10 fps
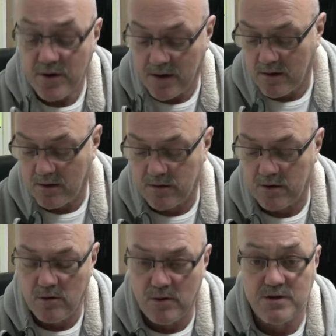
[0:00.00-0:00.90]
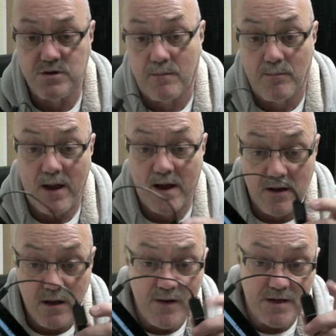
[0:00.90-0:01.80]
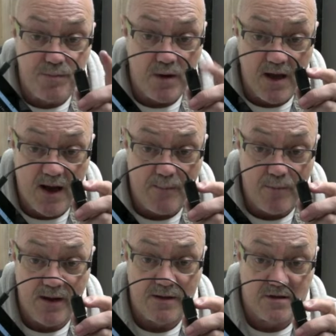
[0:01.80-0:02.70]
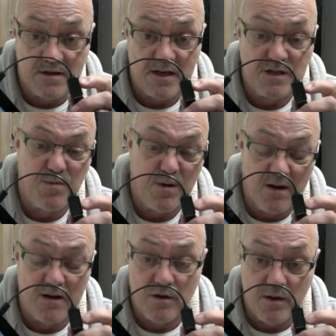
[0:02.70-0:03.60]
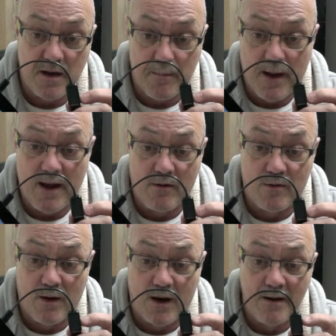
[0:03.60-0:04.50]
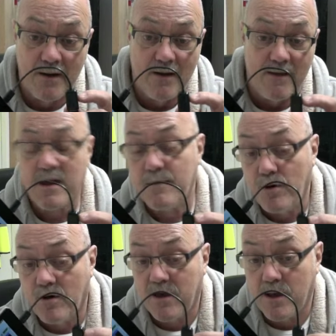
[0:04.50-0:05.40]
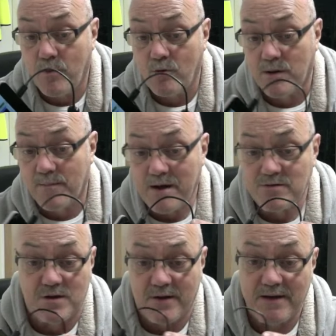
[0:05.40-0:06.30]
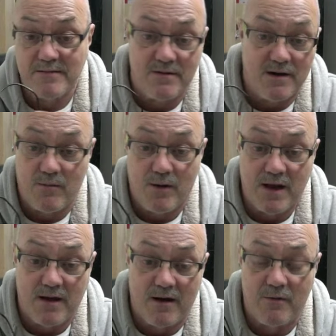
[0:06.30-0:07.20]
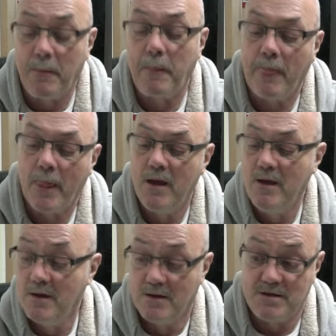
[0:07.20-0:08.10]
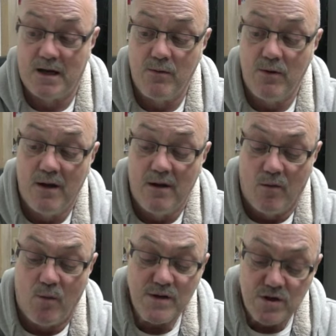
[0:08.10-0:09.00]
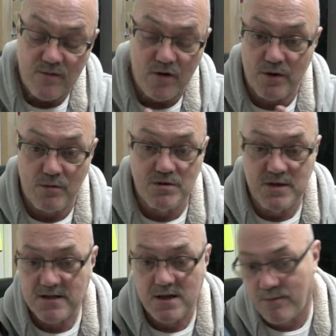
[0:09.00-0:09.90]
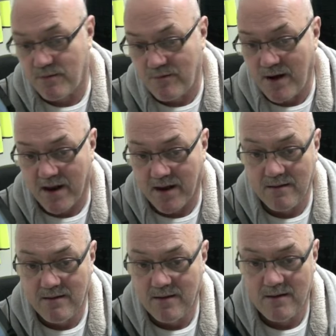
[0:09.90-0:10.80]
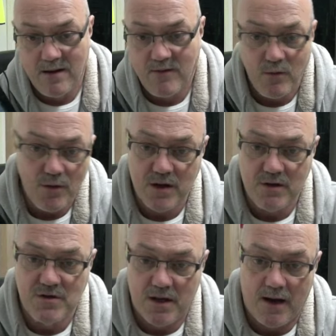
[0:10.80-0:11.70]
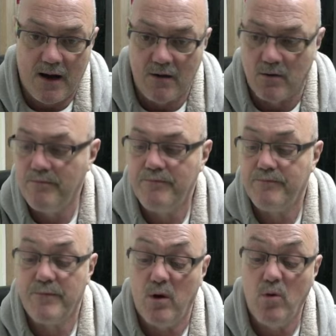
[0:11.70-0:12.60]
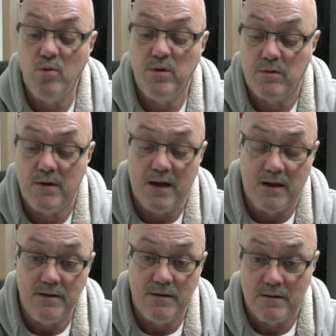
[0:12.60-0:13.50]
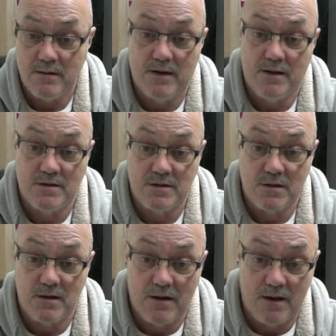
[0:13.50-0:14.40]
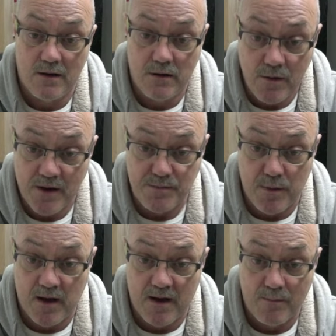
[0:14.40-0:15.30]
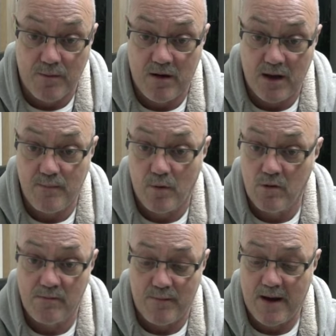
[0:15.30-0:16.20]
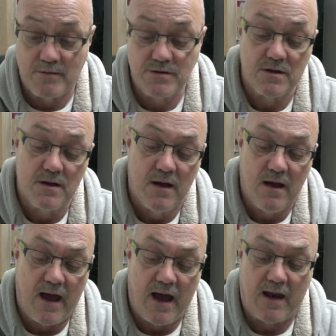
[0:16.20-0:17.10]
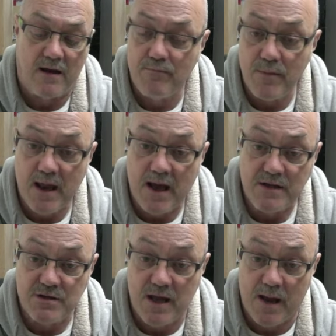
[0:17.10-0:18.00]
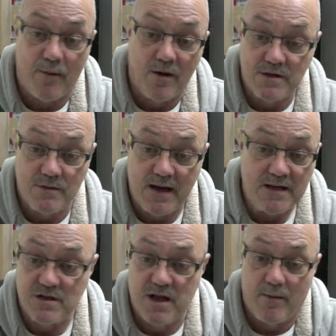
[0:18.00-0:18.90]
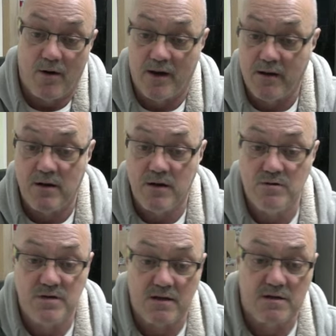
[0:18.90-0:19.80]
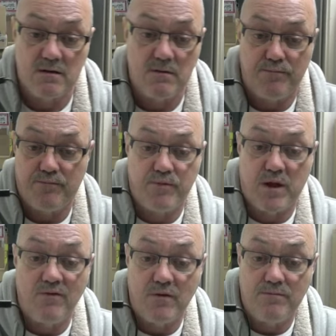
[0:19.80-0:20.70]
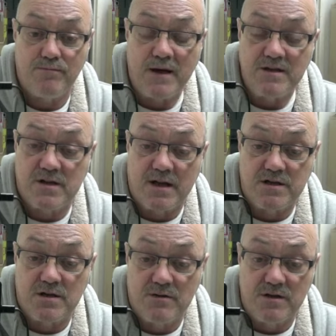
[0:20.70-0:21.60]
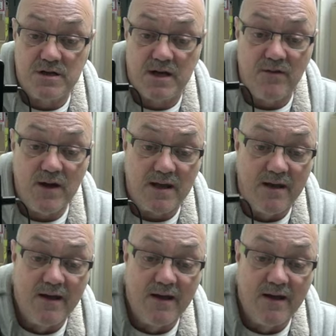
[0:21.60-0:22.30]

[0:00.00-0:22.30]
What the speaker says: thing you can do is you can plug a USB hub into this, but you need a powered one. You can put a keyboard and a mouse on it, and away you go. So once you've got it all set up and running, if you want to use it at home, all you need is a USB hub, keyboard, mouse, and a mini HDMI to HDMI, and you can use it to give you Basestation on your TV.